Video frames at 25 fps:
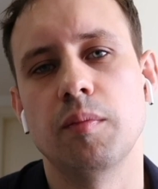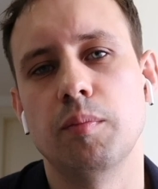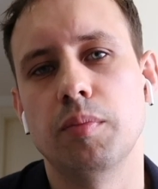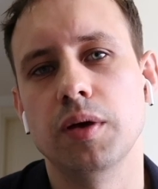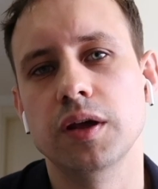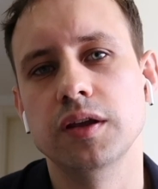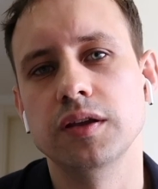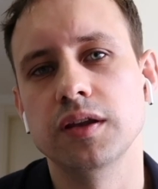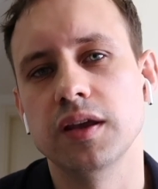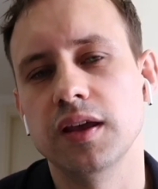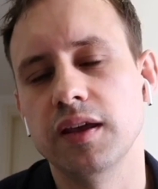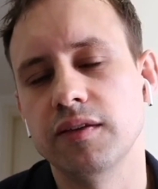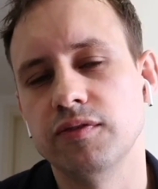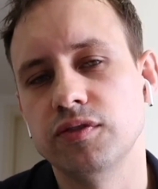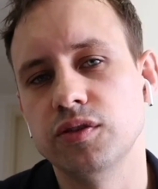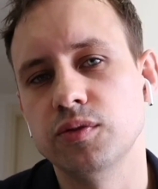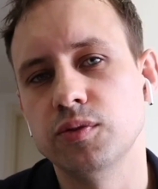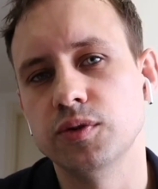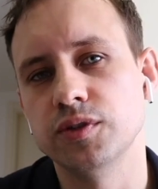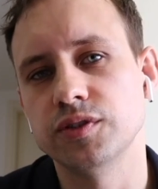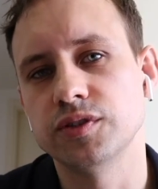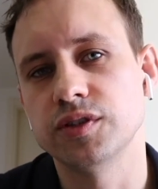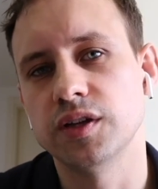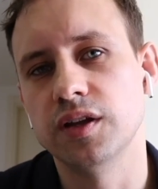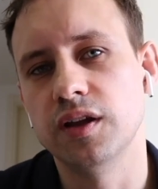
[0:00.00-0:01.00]
But if you
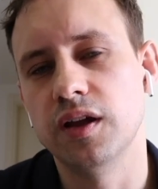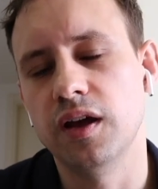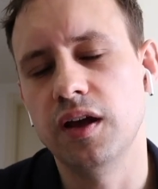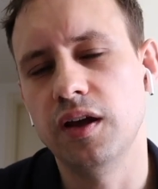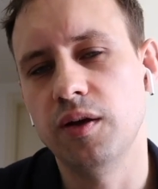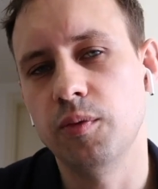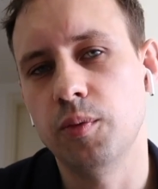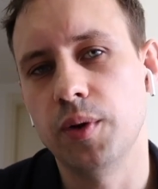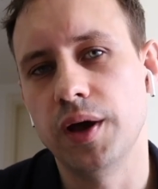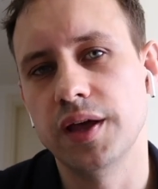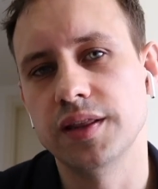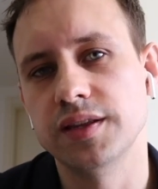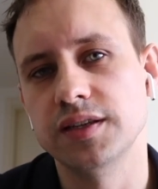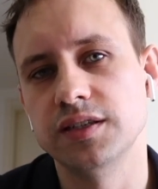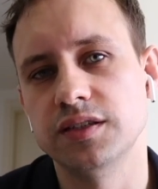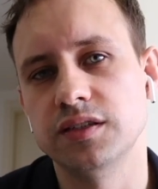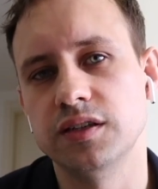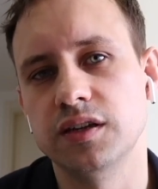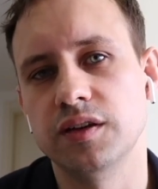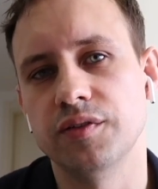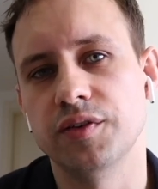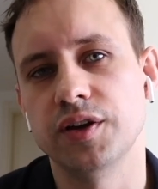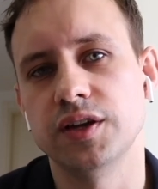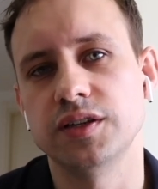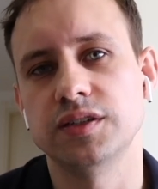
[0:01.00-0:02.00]
want to know where these
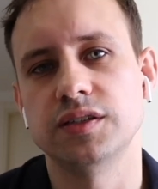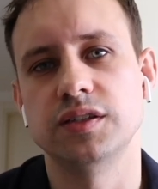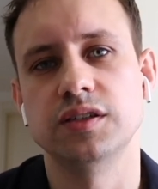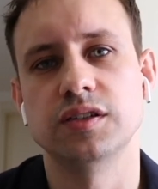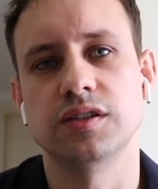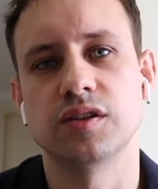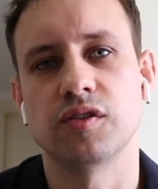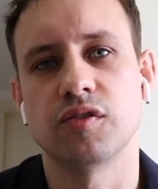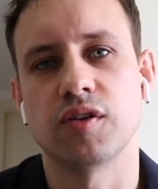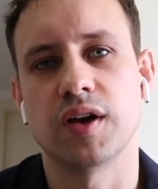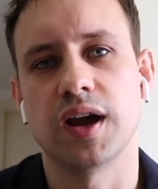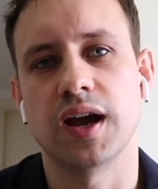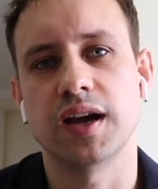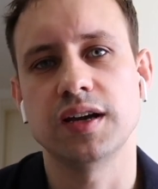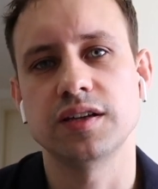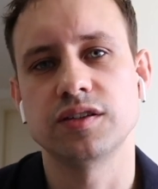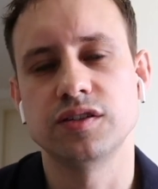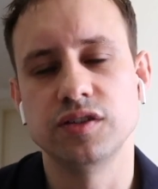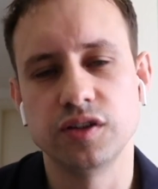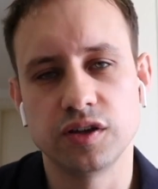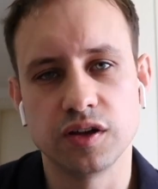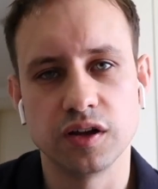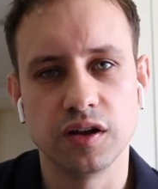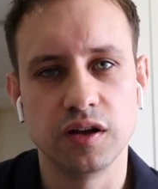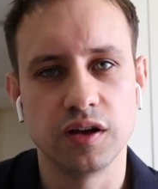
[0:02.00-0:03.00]
universities are
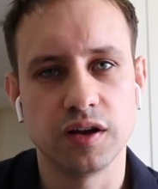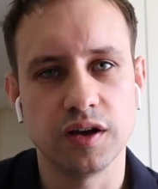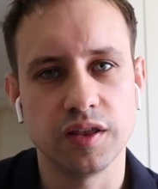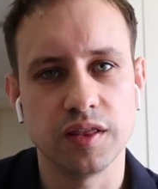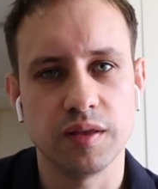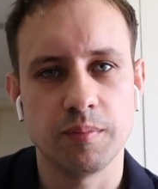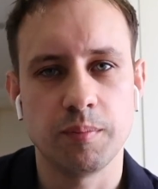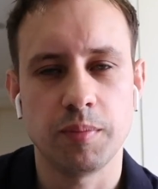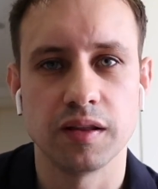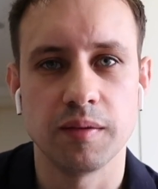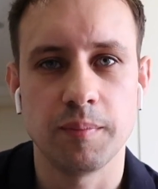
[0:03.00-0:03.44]
ranked, you can look at the,